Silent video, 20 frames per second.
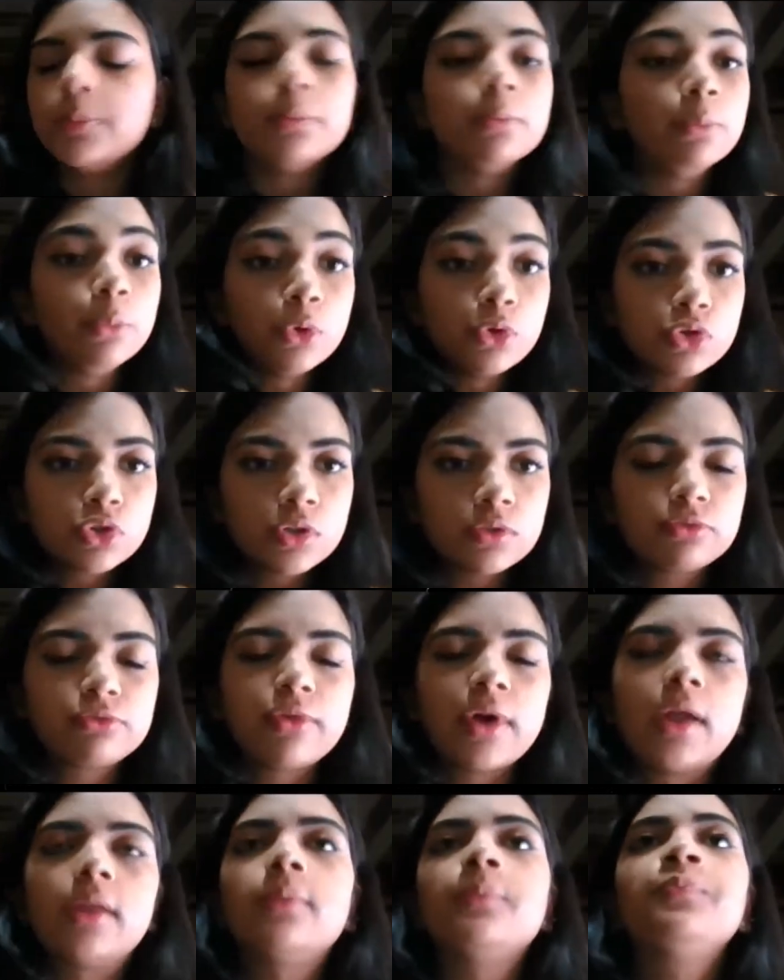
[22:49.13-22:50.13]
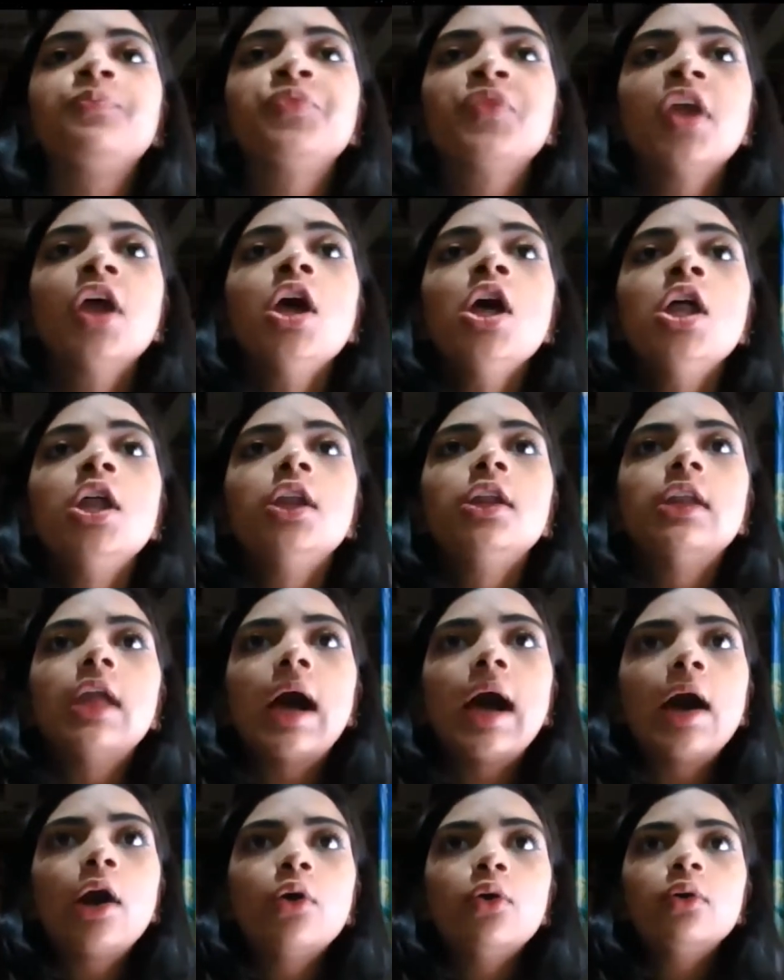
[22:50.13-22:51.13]
mutual fund.
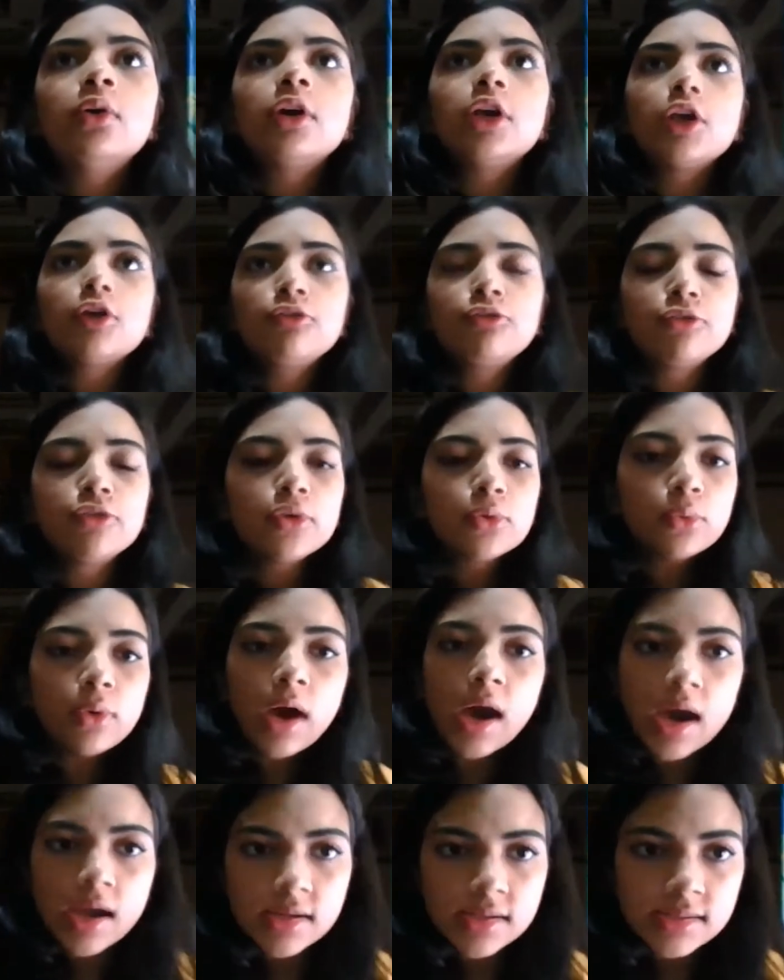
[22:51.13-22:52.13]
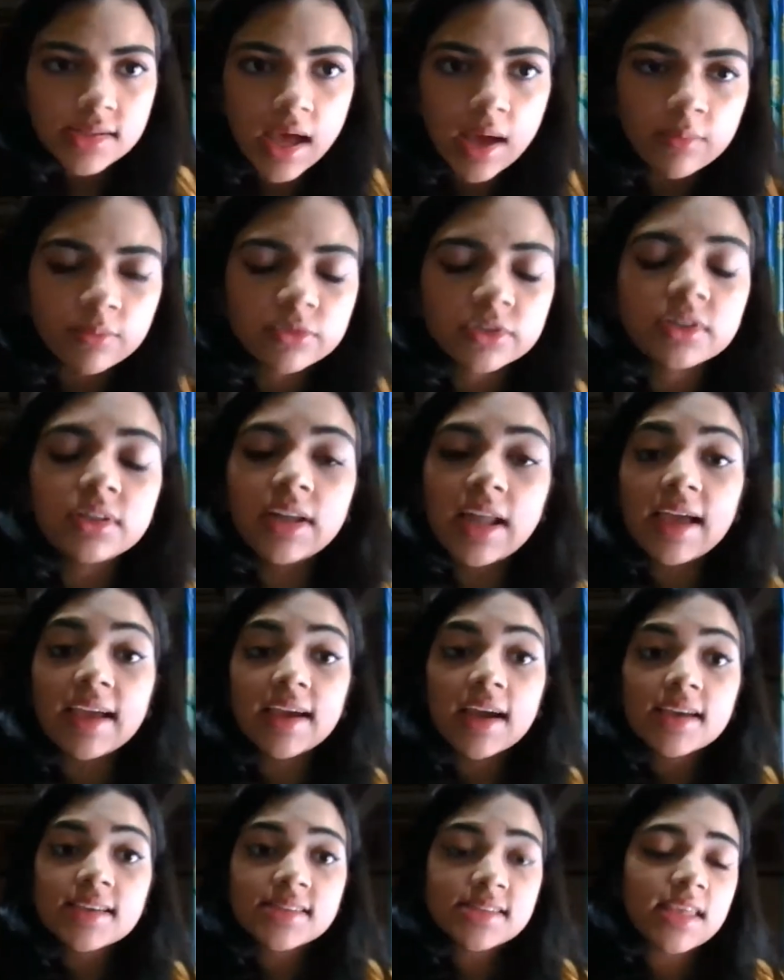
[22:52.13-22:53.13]
Now, if you are someone, like
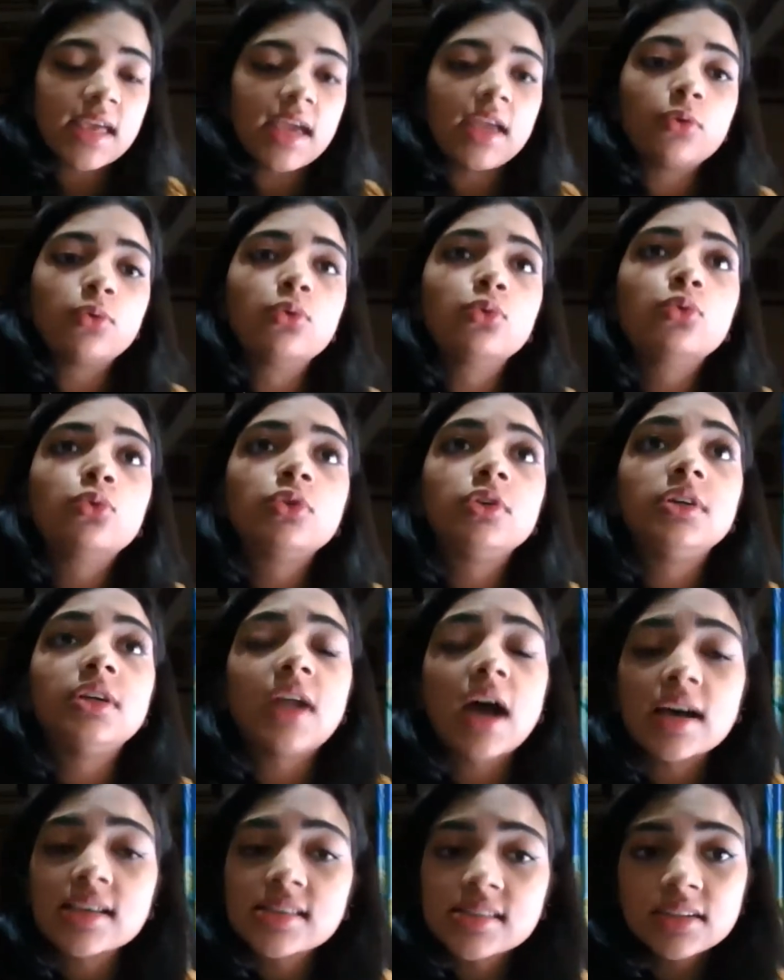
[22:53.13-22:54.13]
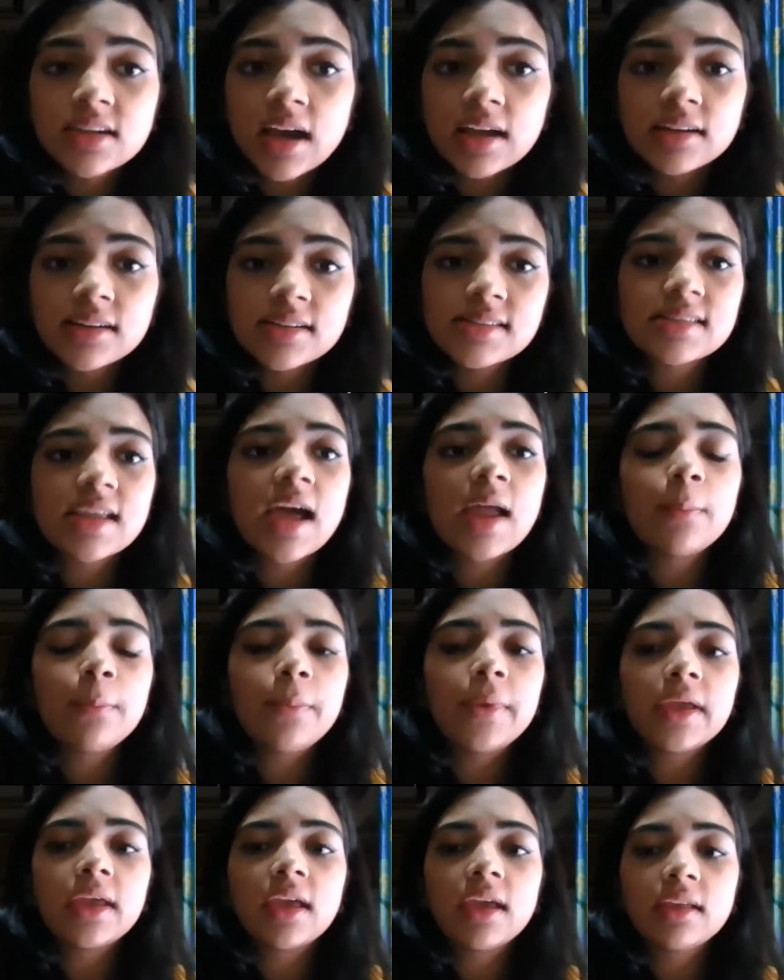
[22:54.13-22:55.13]
I said, who doesn't understand
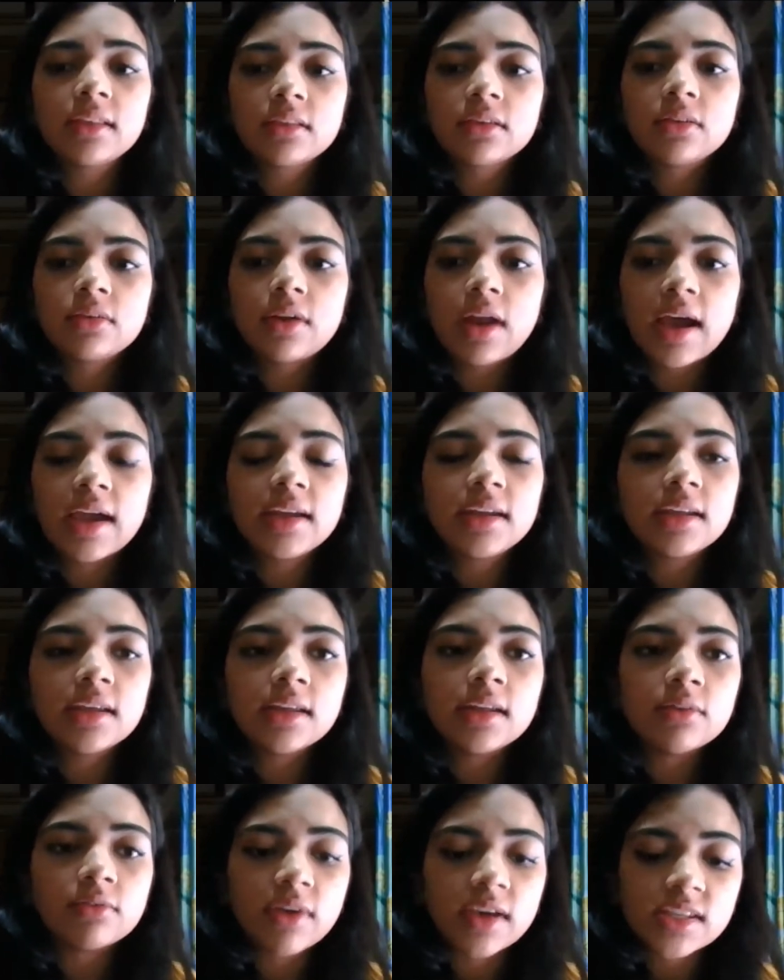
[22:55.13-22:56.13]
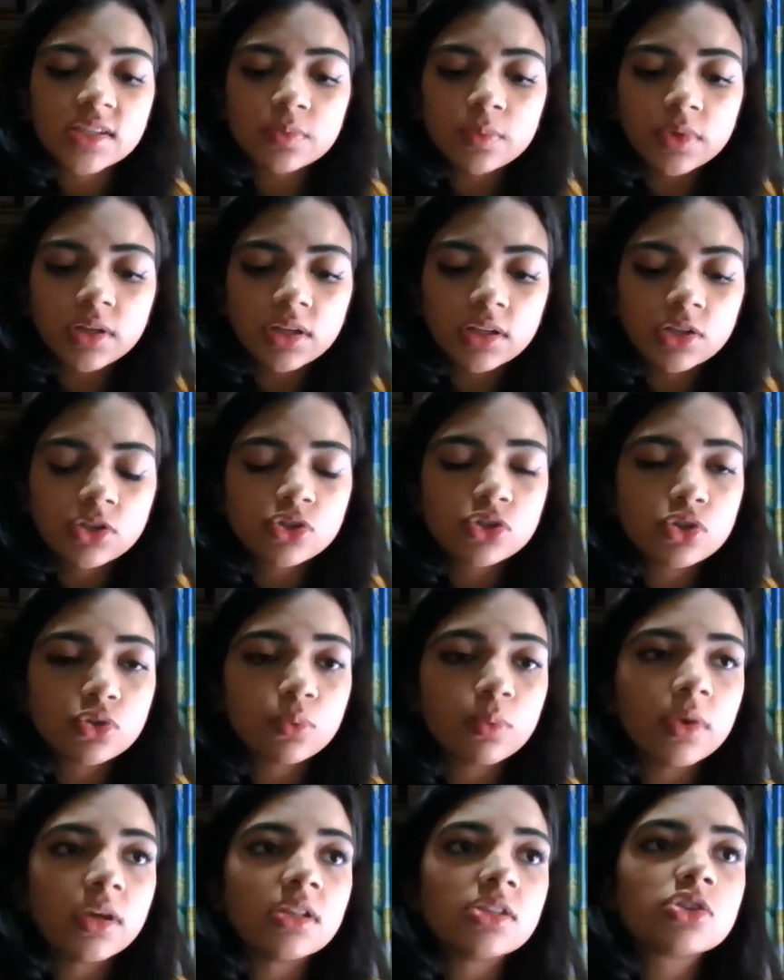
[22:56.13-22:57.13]
picking the right investment
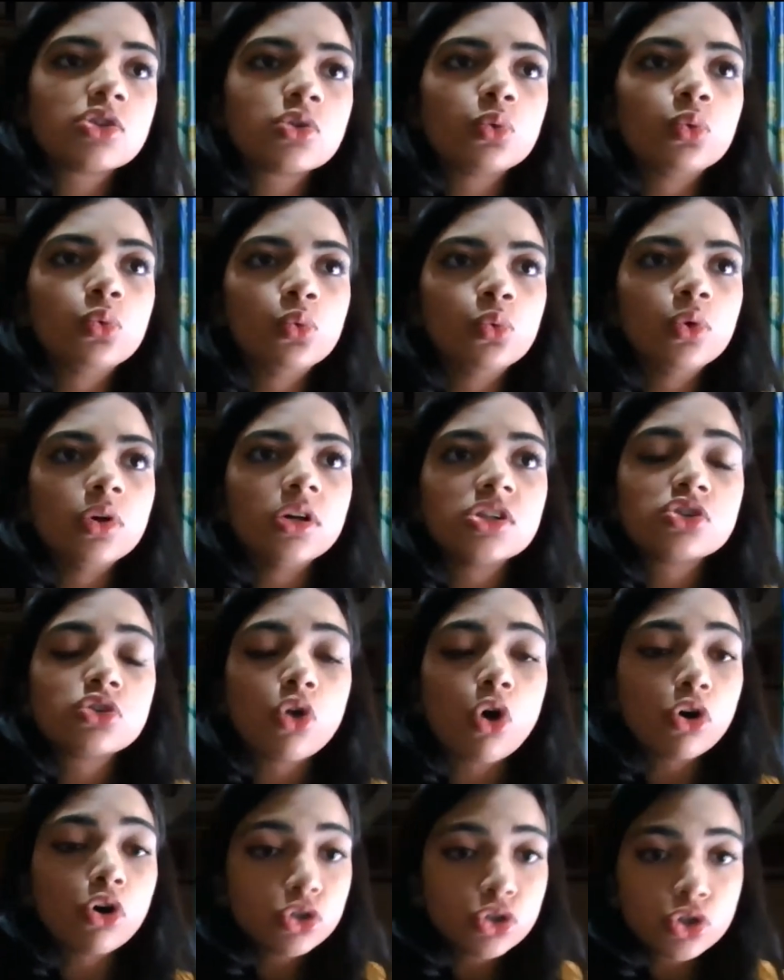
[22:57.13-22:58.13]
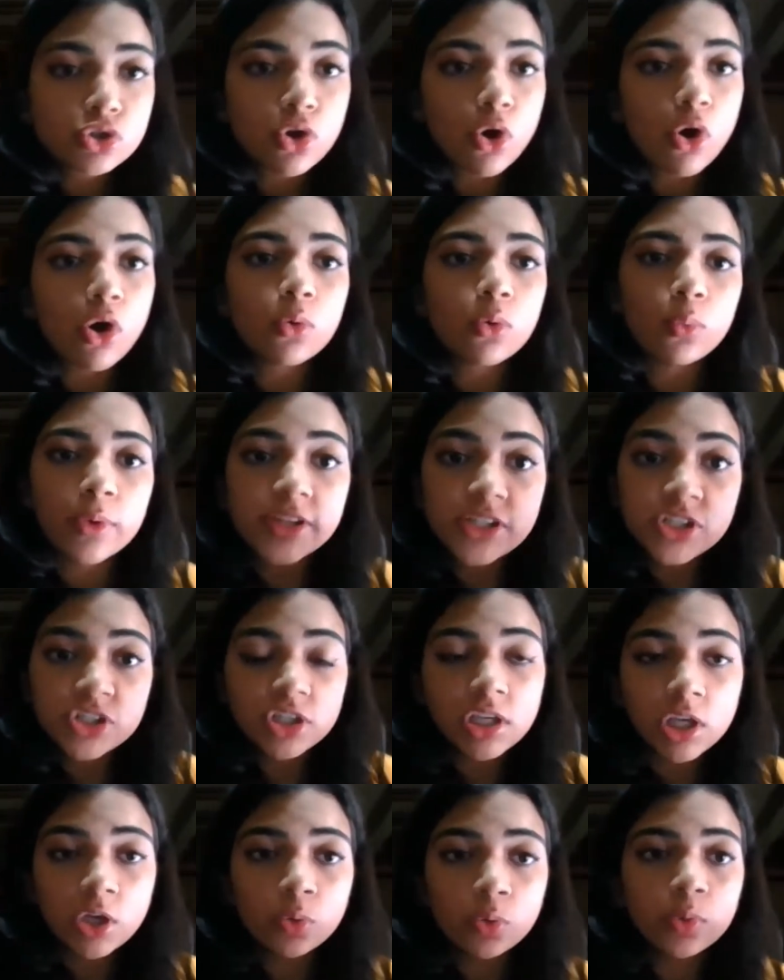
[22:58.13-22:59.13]
instruments, who is not sure which
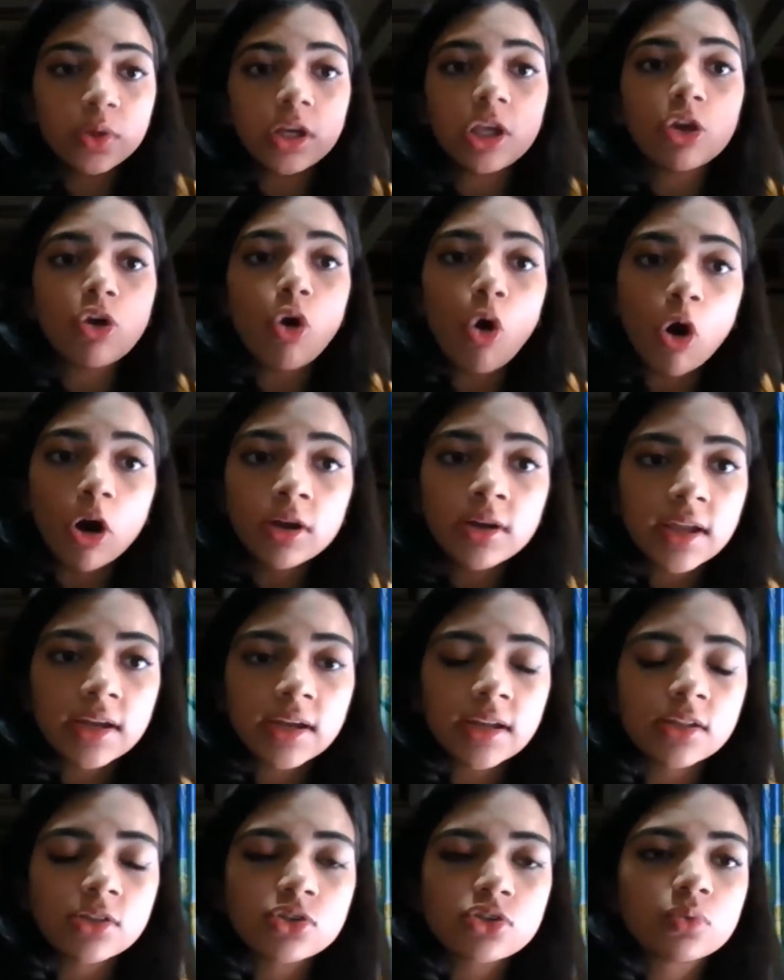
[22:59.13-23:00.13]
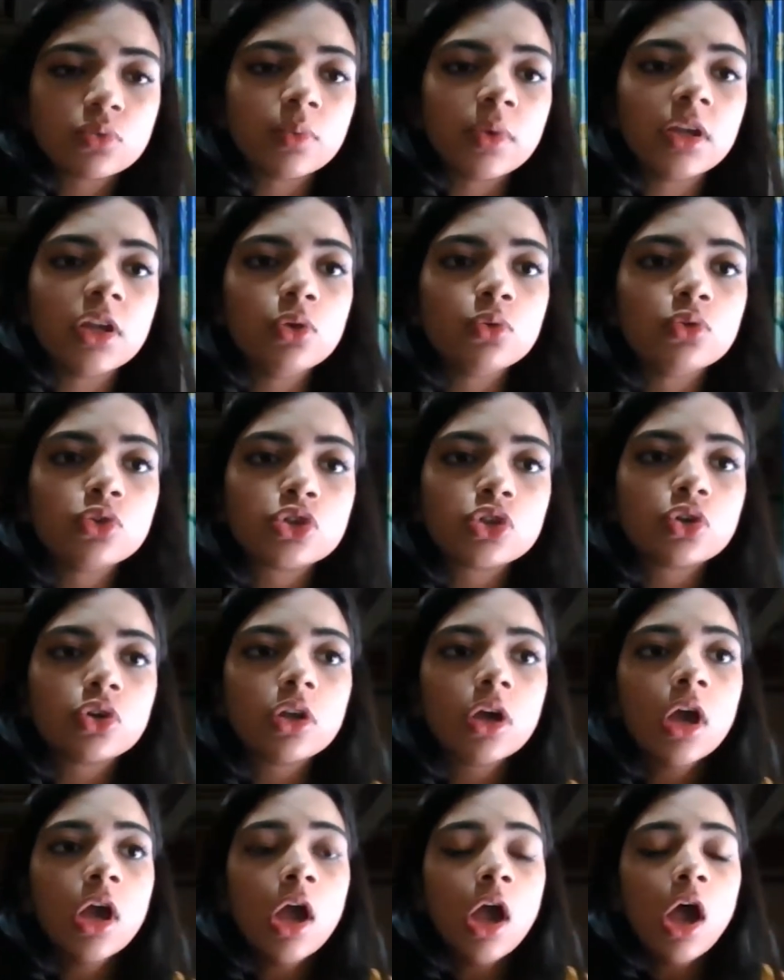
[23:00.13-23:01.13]
equity or debt instrument you should